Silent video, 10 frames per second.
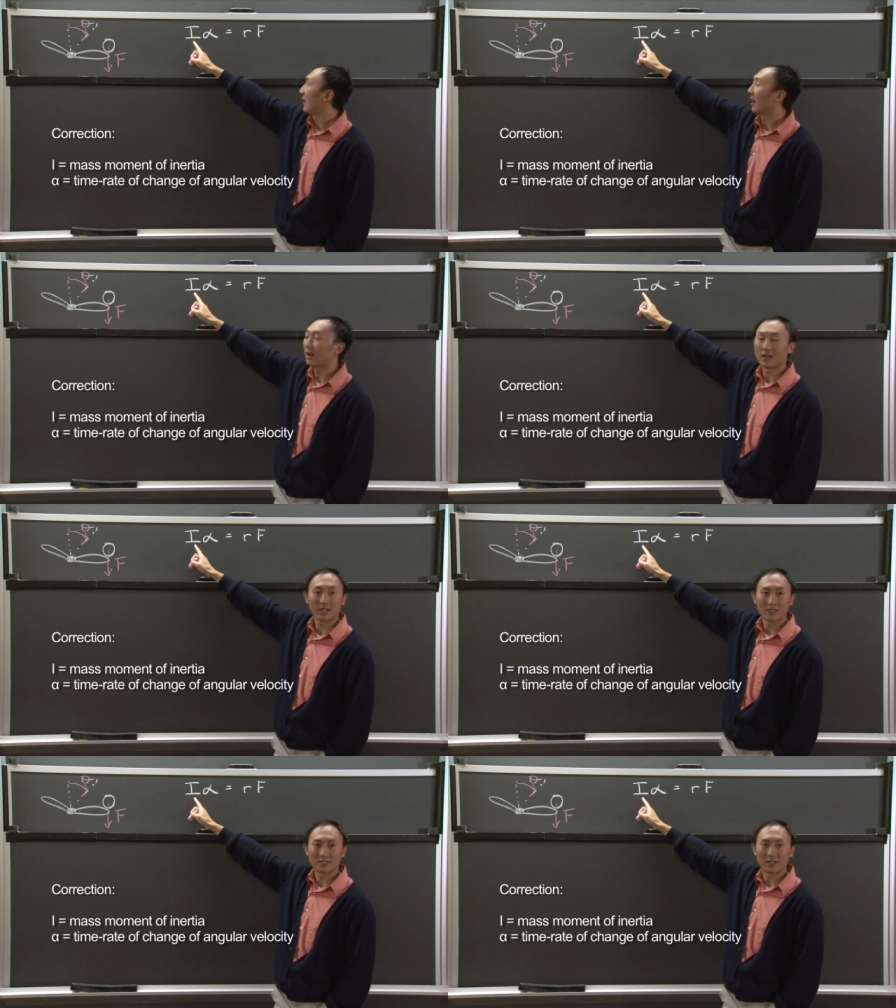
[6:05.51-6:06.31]
I
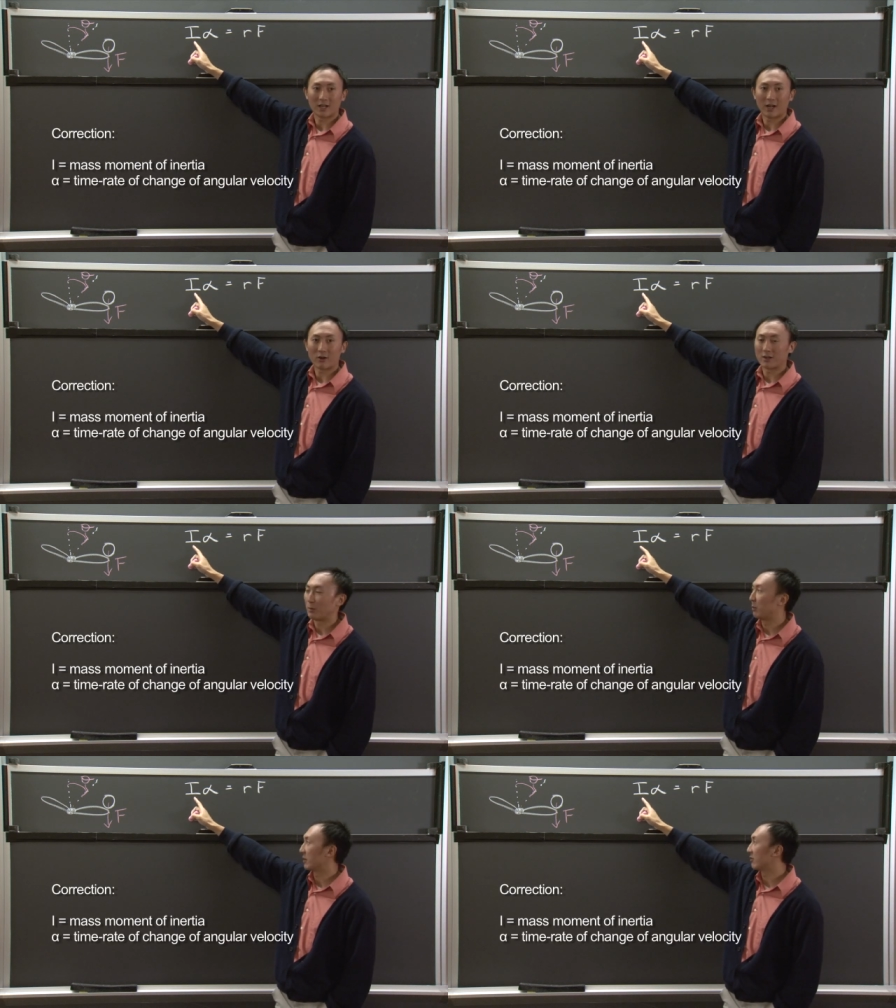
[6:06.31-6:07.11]
is the area
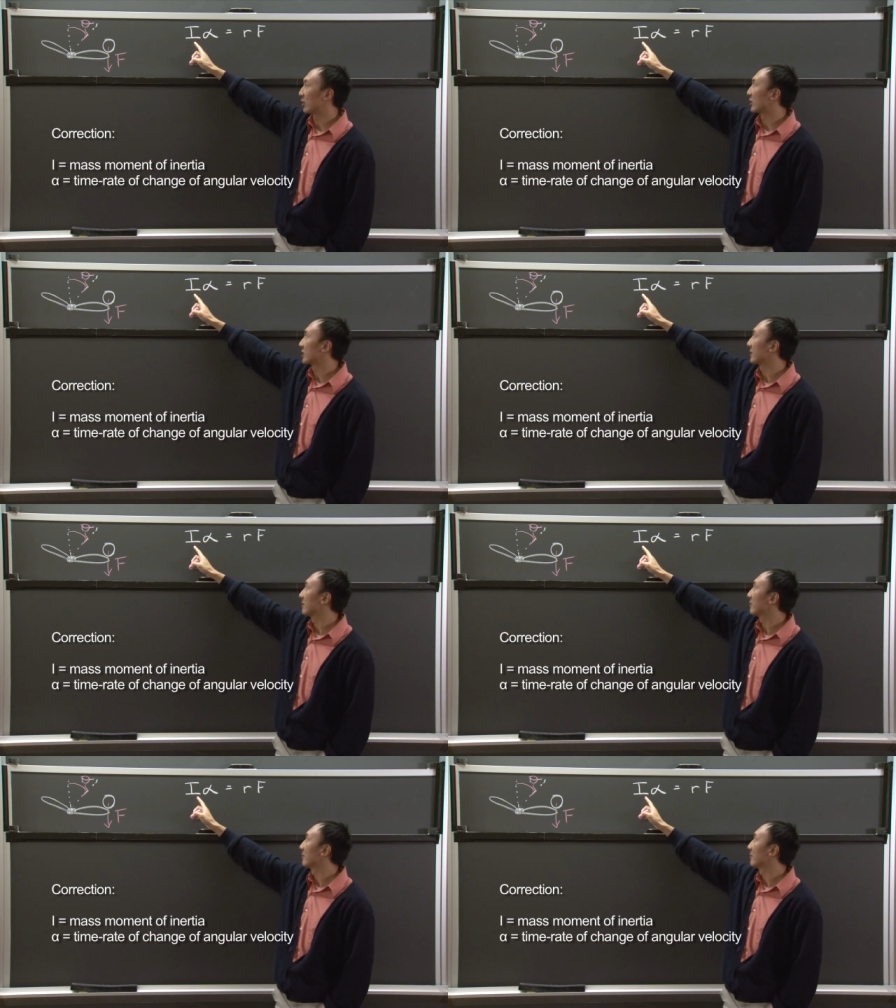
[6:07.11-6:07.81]
moment of inertia.